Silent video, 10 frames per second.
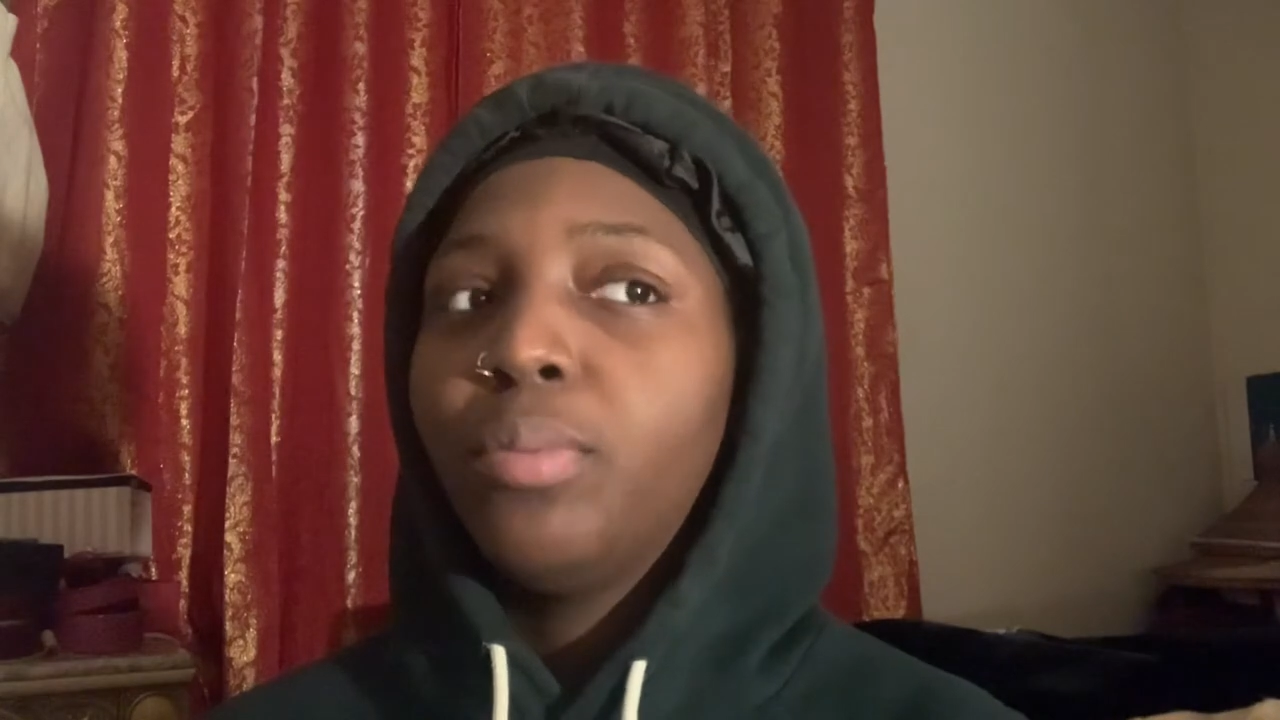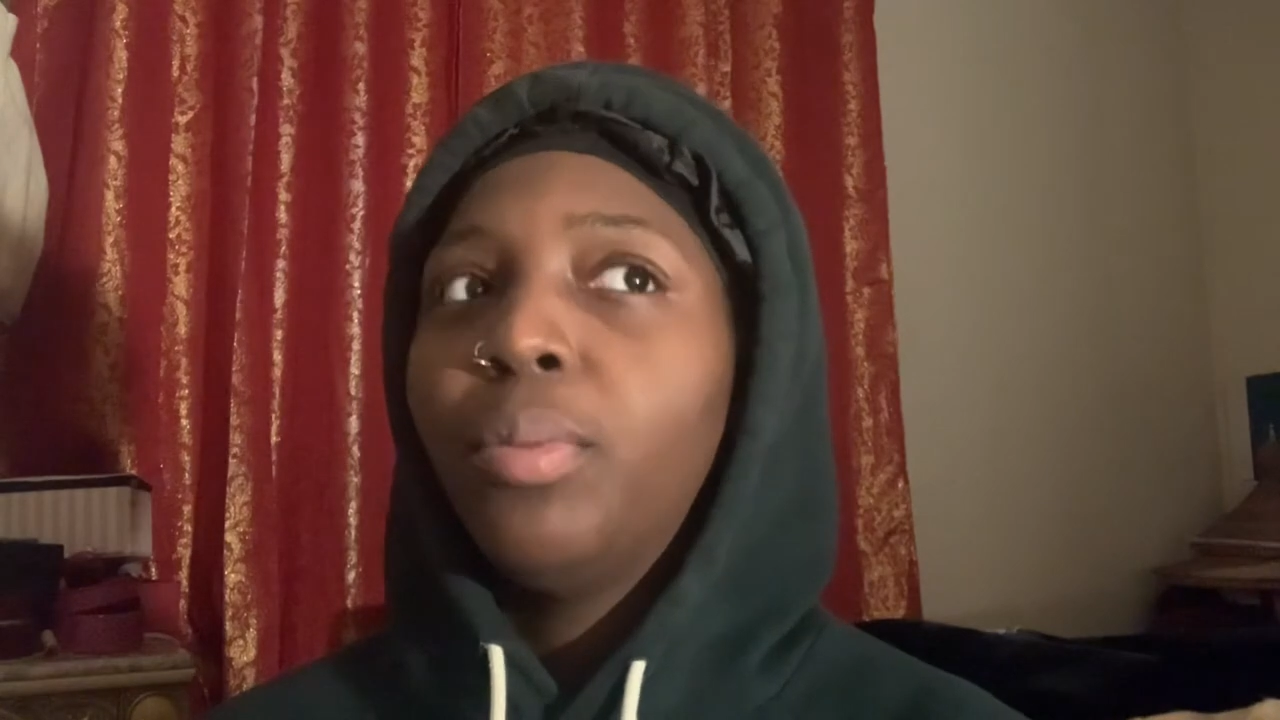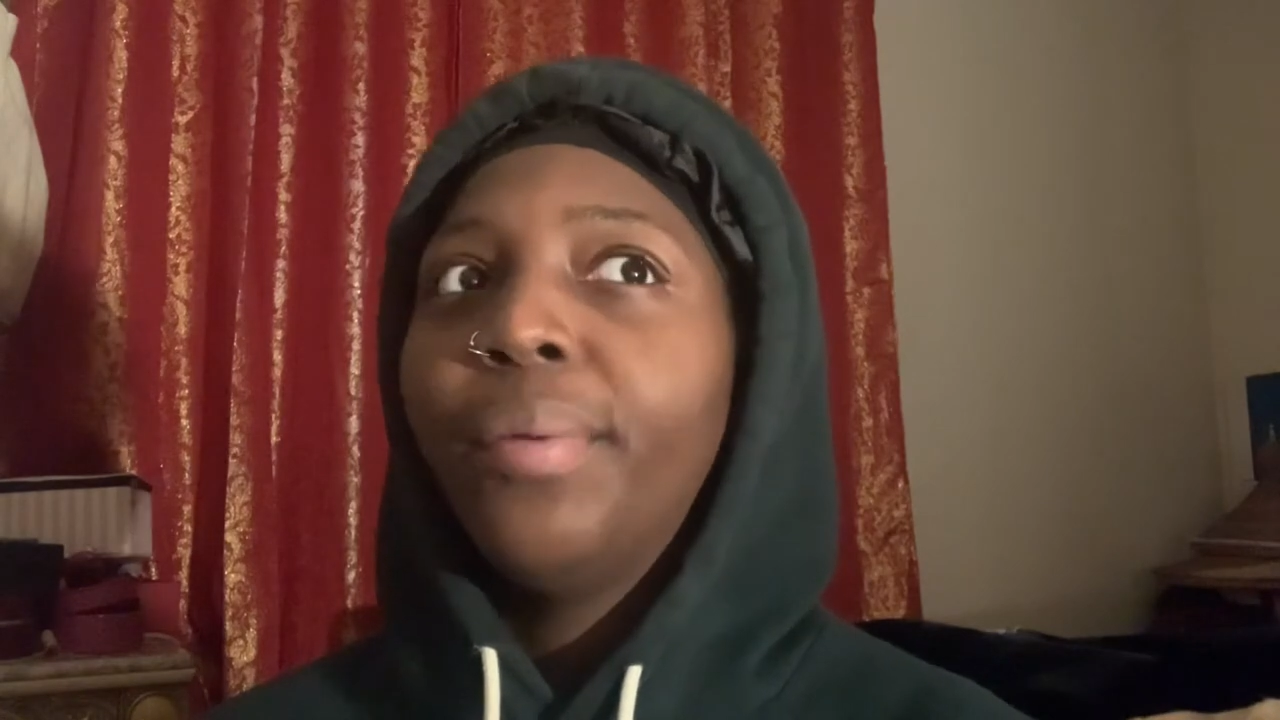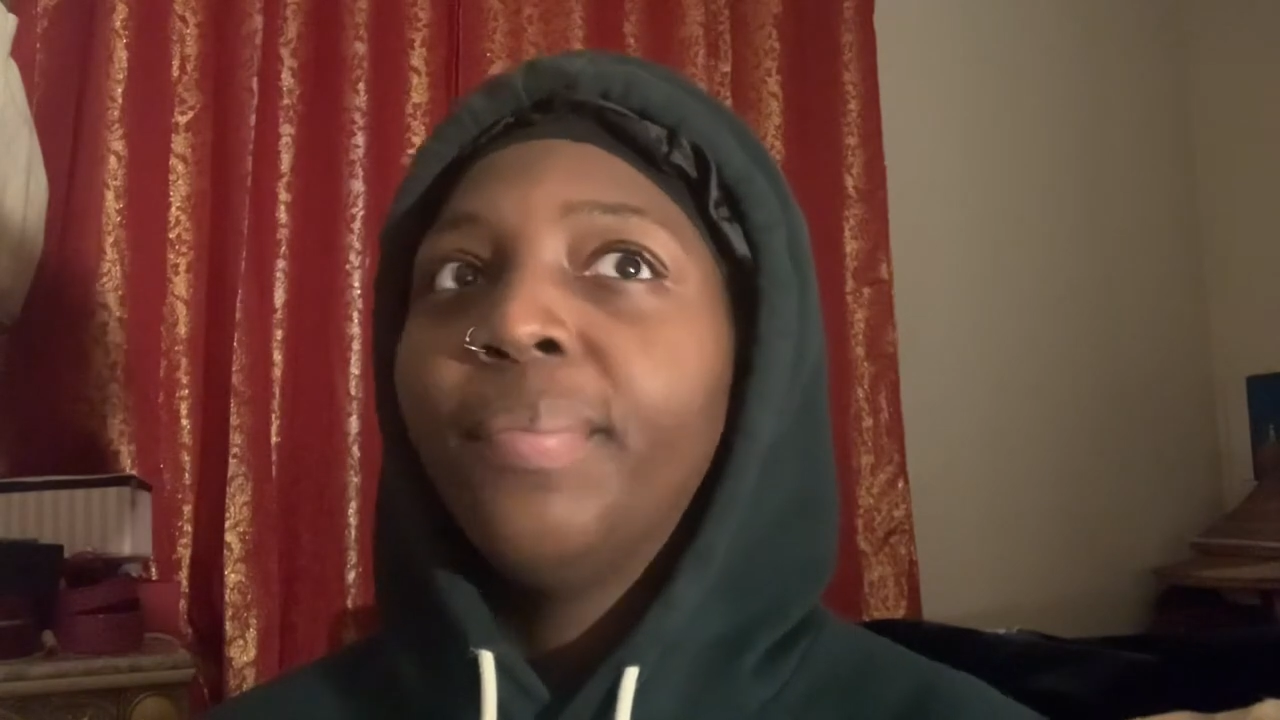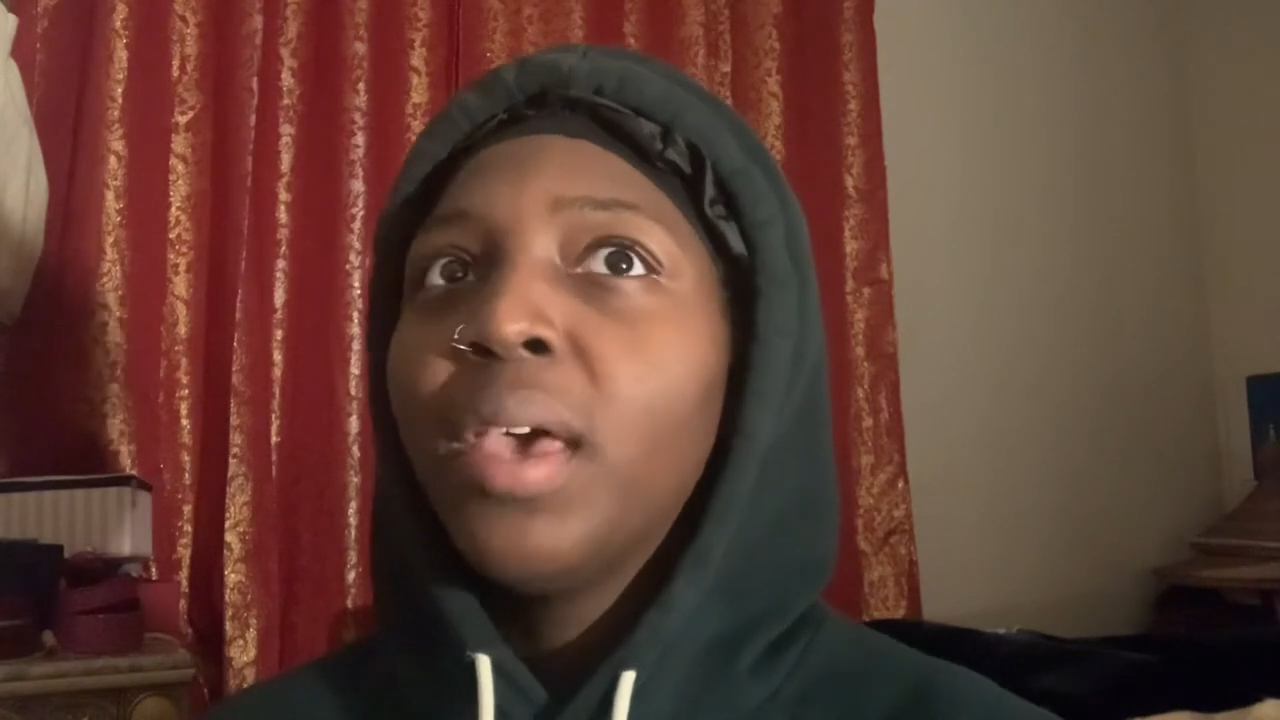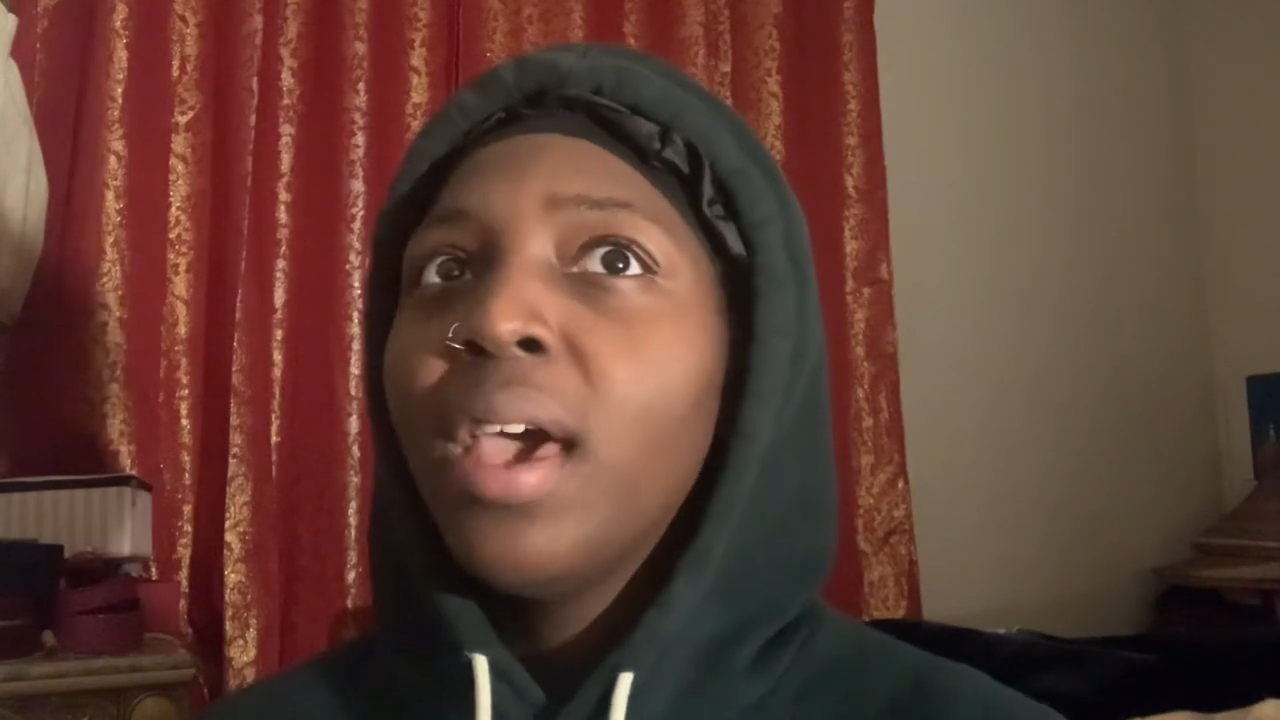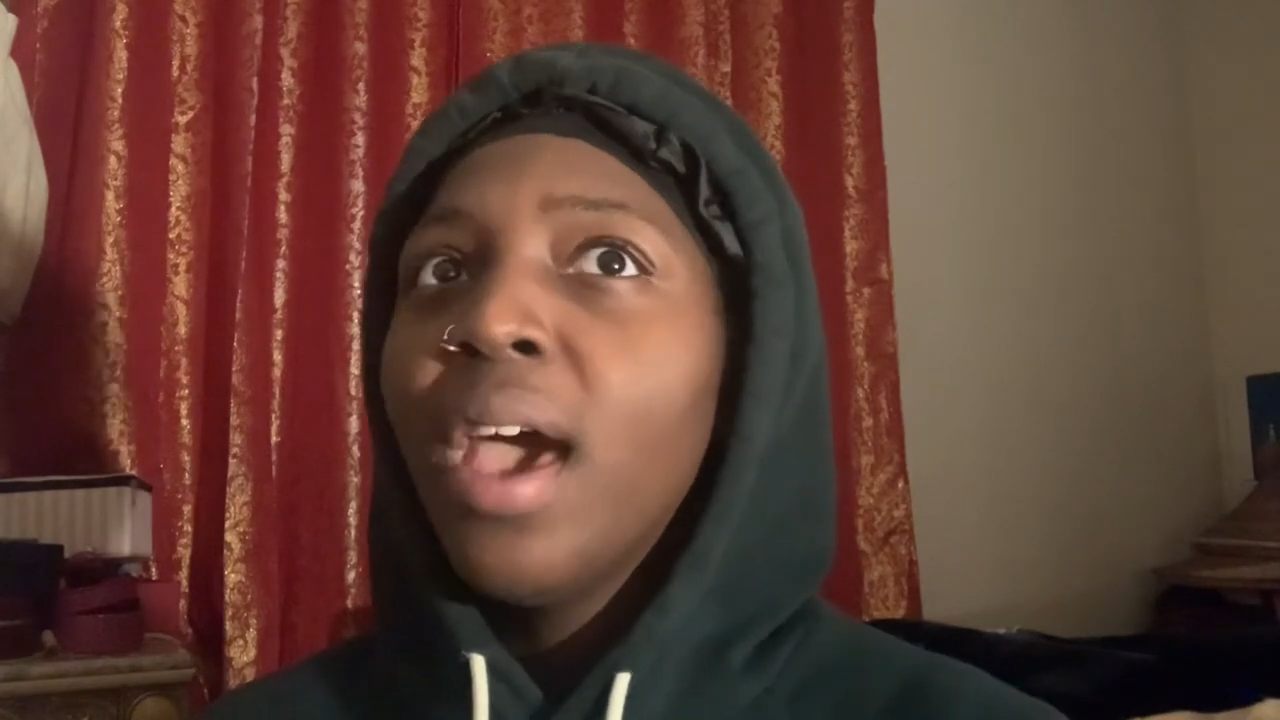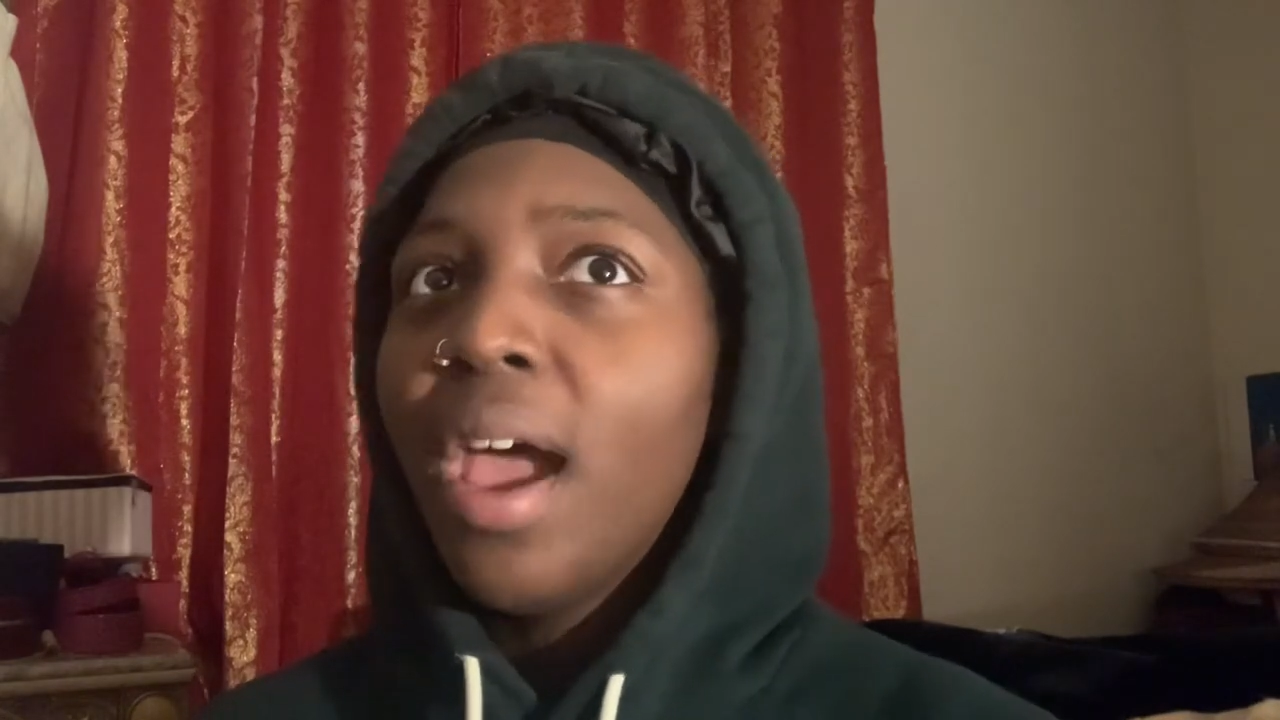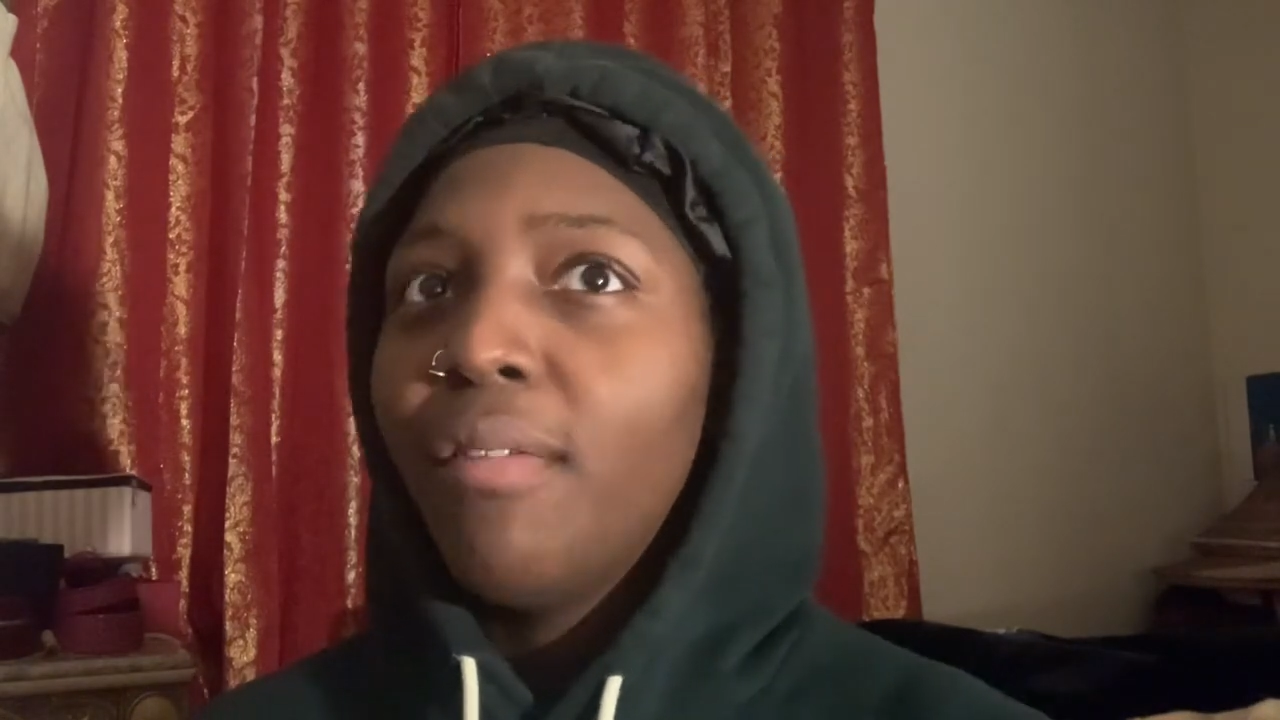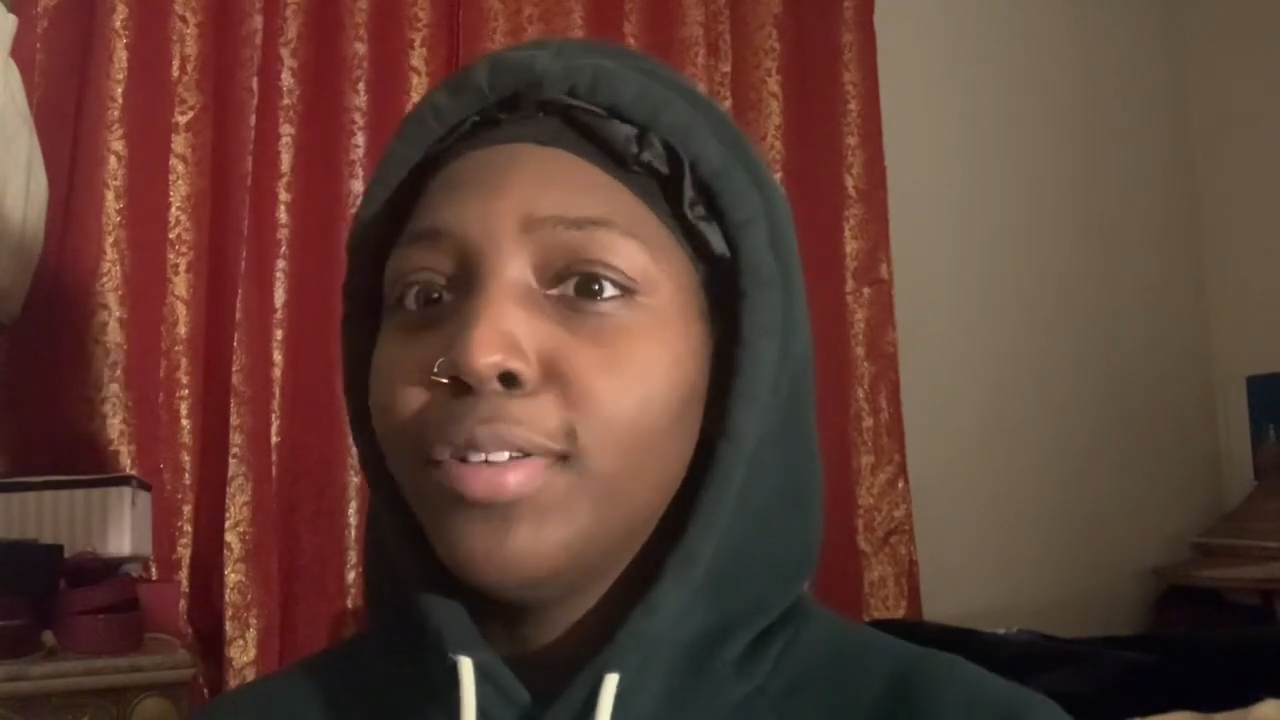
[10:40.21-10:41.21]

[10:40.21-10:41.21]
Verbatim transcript: But ever